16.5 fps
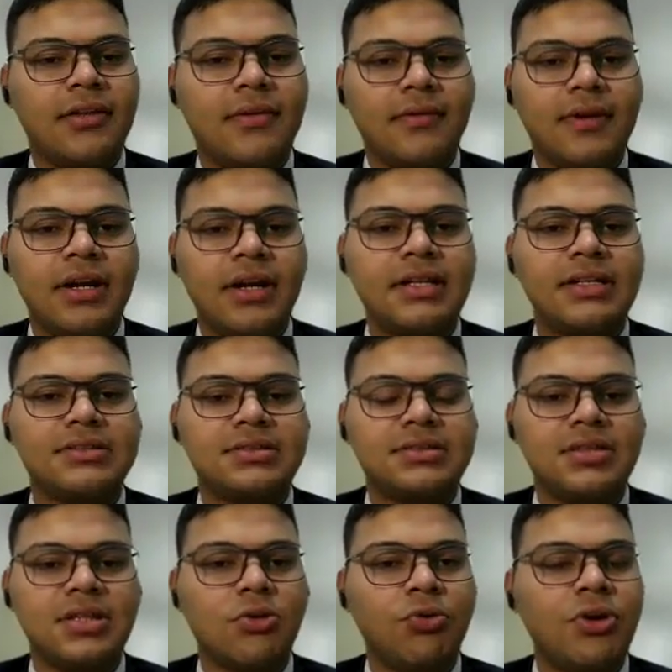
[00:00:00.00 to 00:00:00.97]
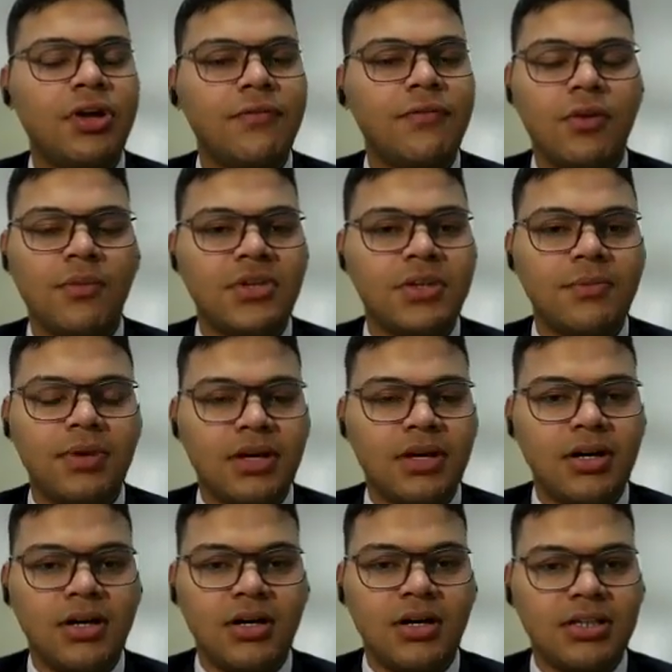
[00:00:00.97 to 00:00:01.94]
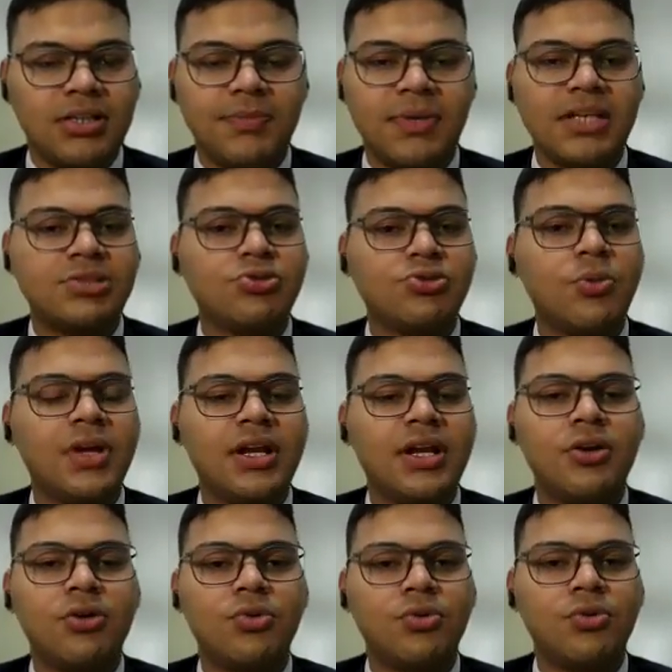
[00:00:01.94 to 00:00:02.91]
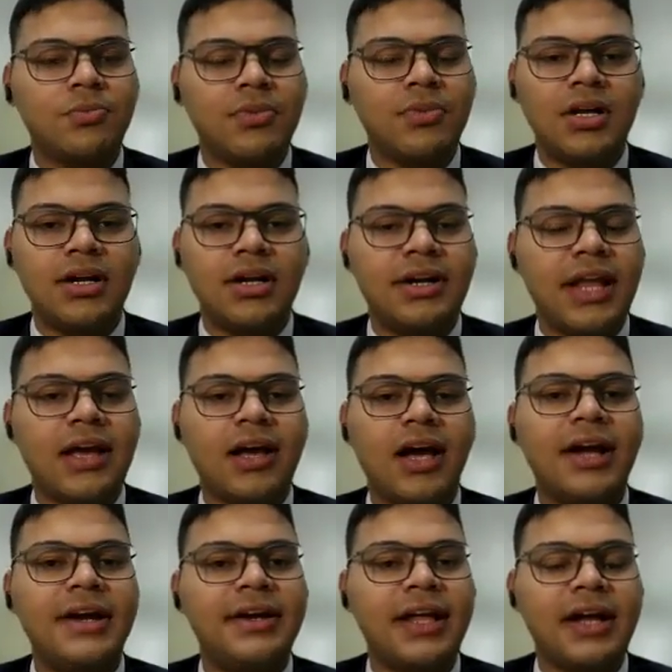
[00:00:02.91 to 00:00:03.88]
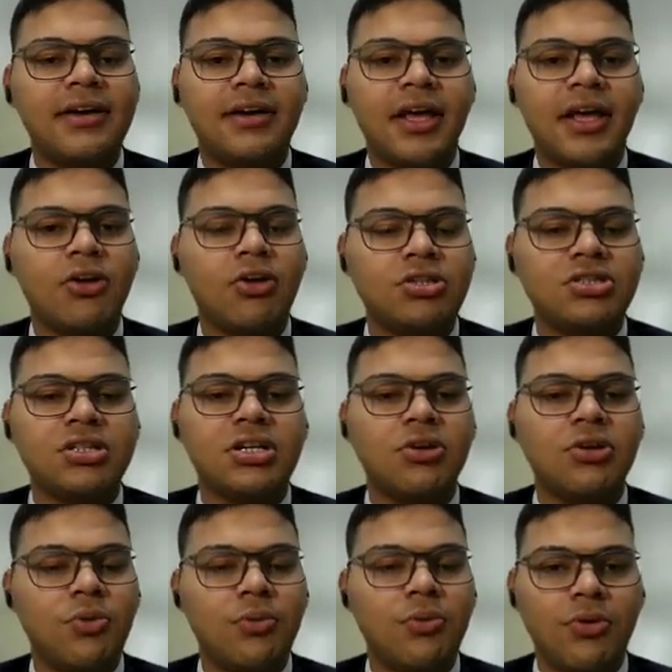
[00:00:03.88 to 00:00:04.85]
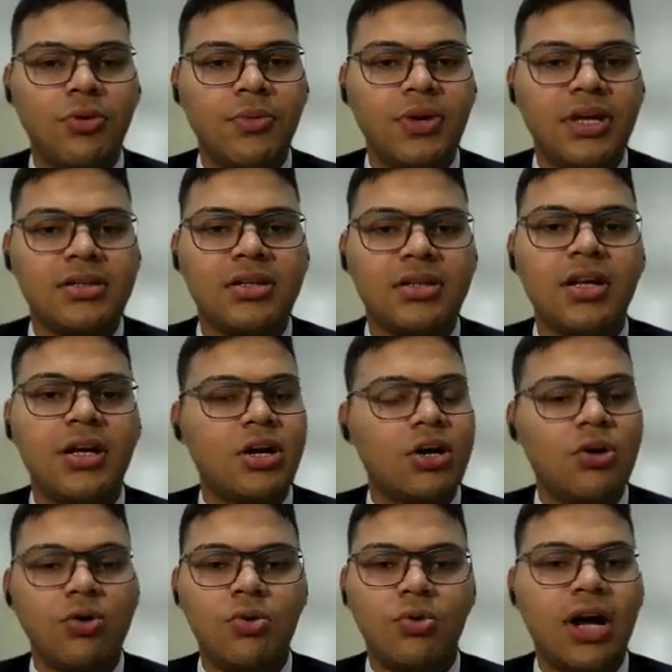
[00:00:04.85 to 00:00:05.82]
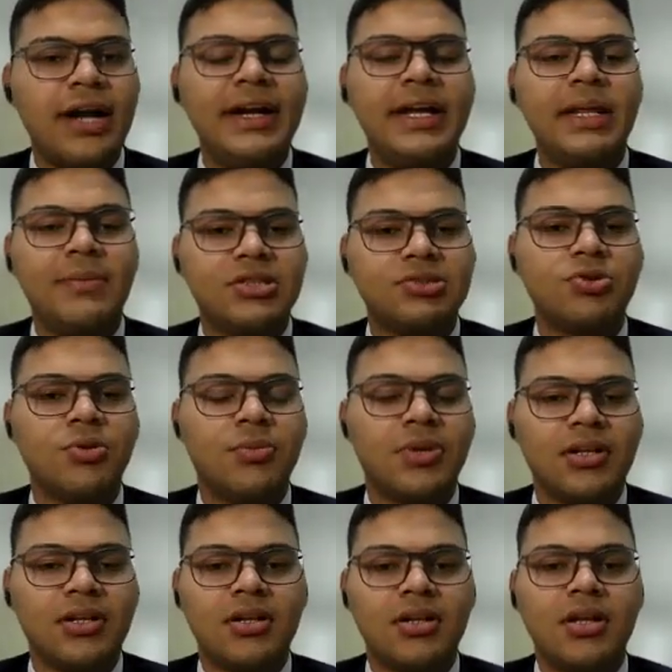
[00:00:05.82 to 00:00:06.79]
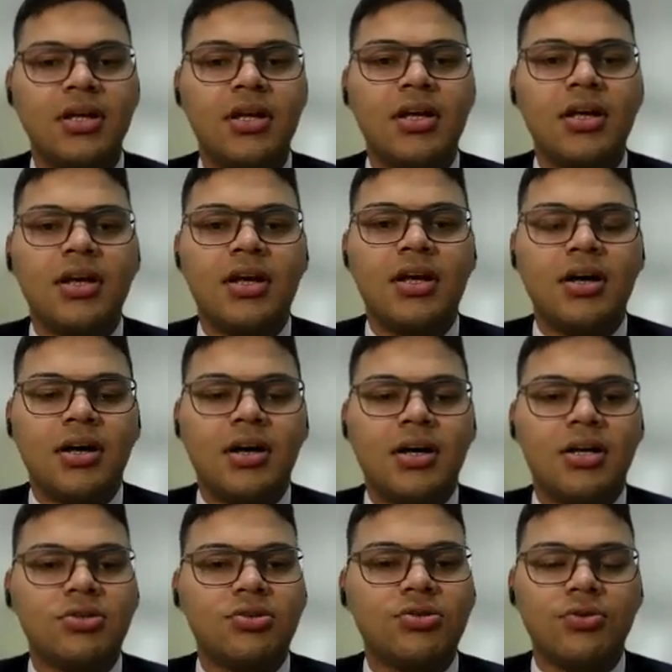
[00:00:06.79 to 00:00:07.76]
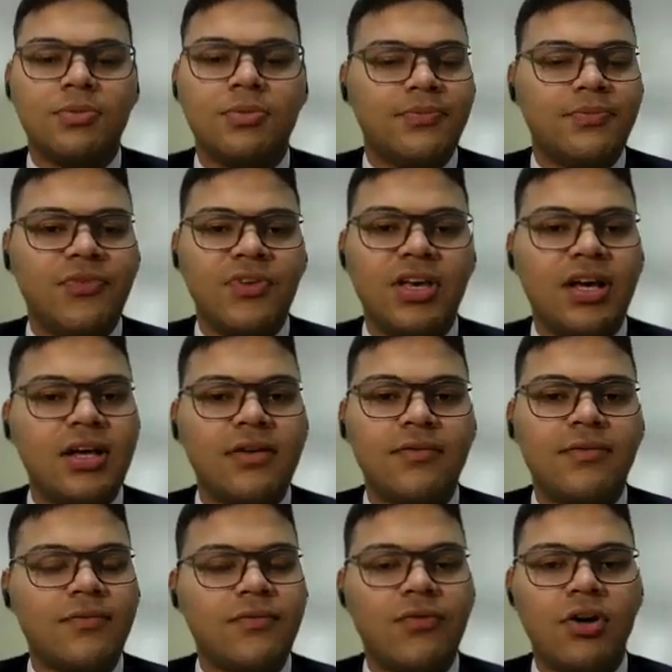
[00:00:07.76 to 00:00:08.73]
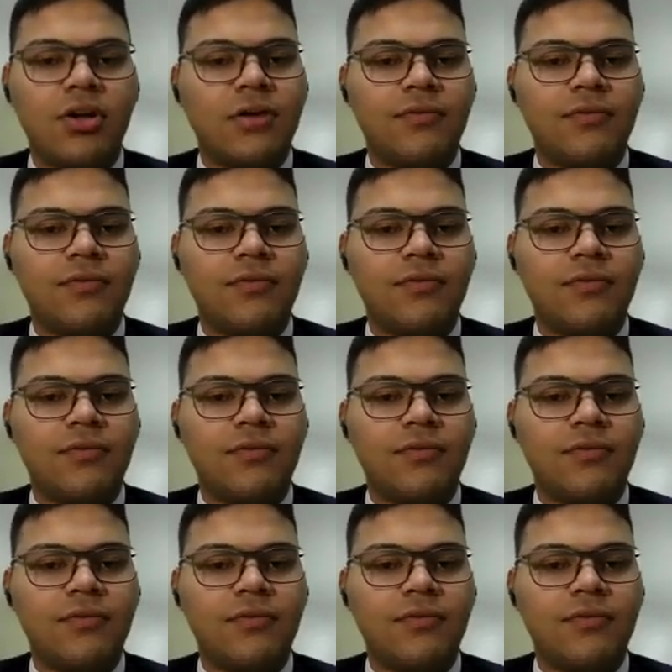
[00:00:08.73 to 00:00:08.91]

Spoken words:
and it is including from space domain to high tech technological domain to IT based domain. So we are